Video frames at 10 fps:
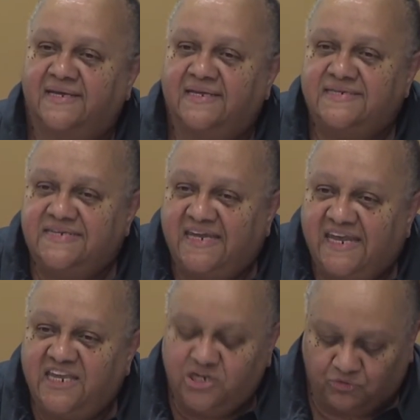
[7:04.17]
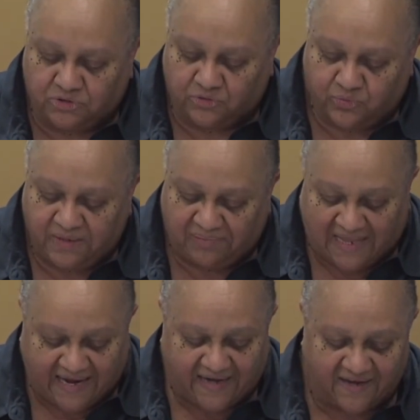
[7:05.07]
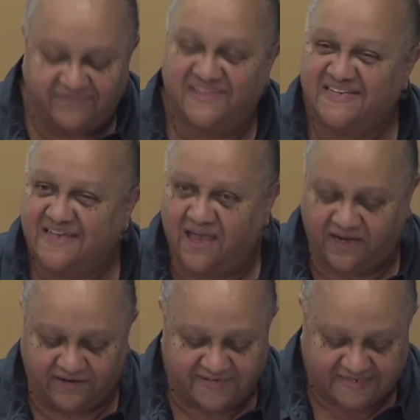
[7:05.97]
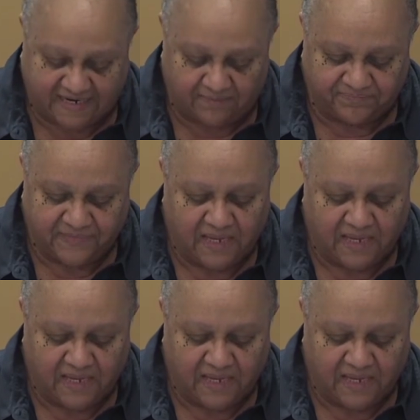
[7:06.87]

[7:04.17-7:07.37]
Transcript: continual replaying of this kind of scene.